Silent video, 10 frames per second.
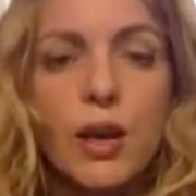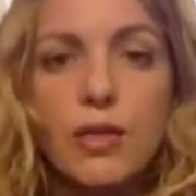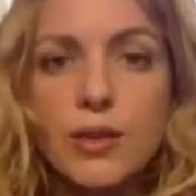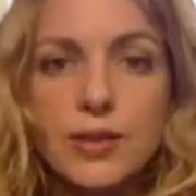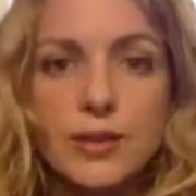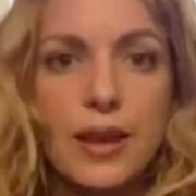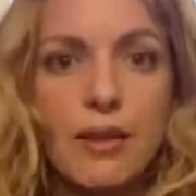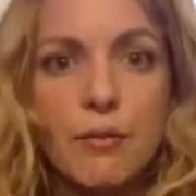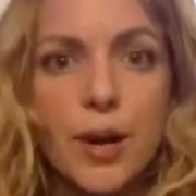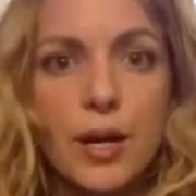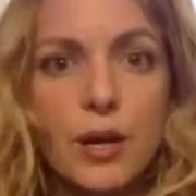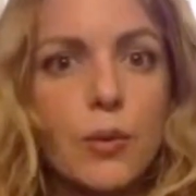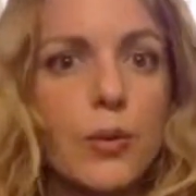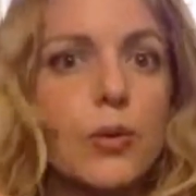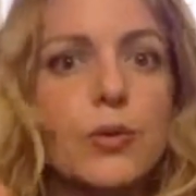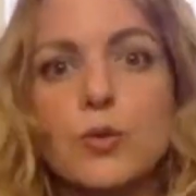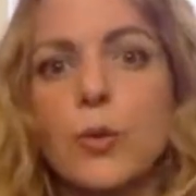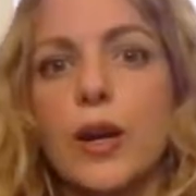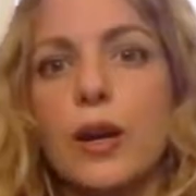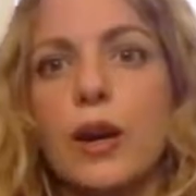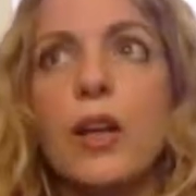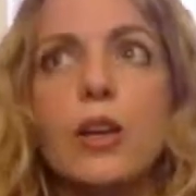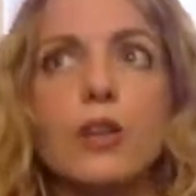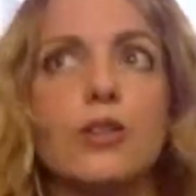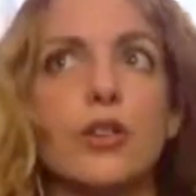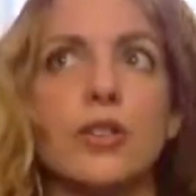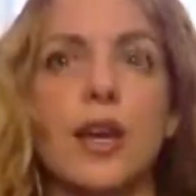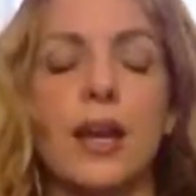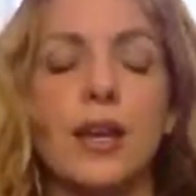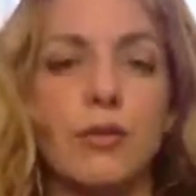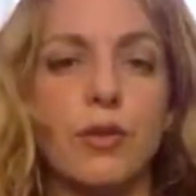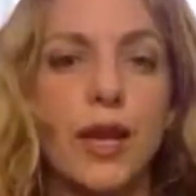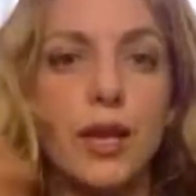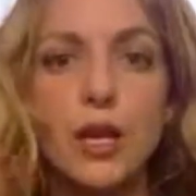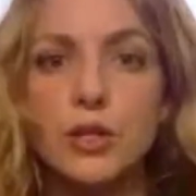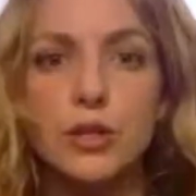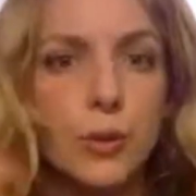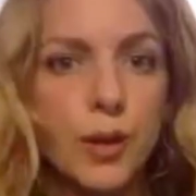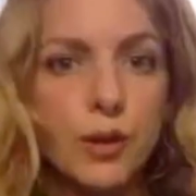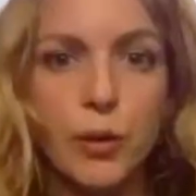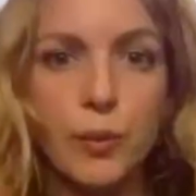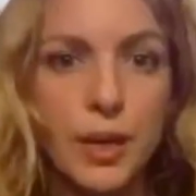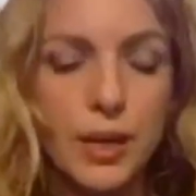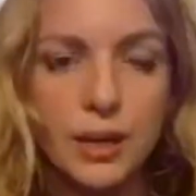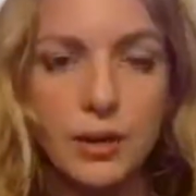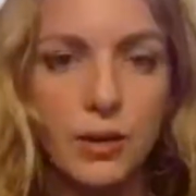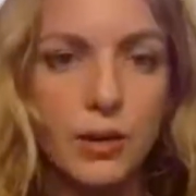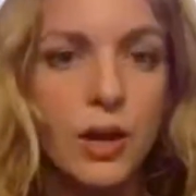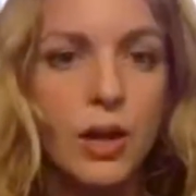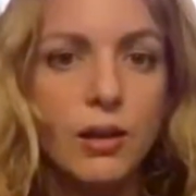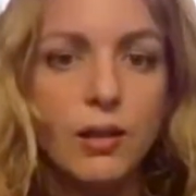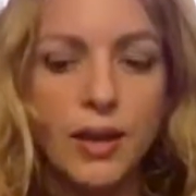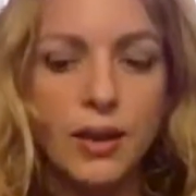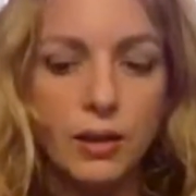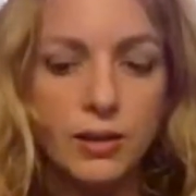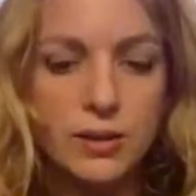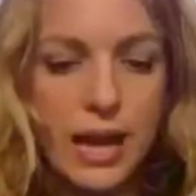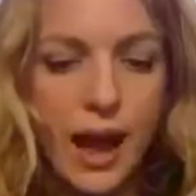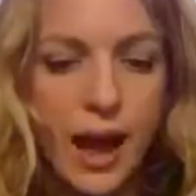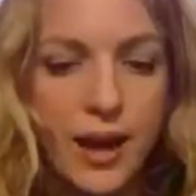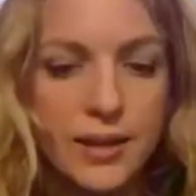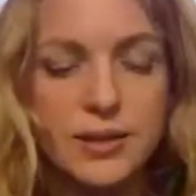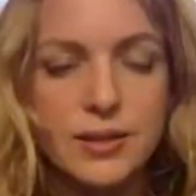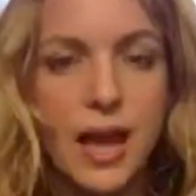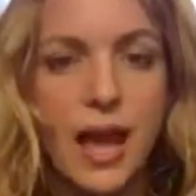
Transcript: the slave money wound, where you're just kind of like doing remedial like tasks,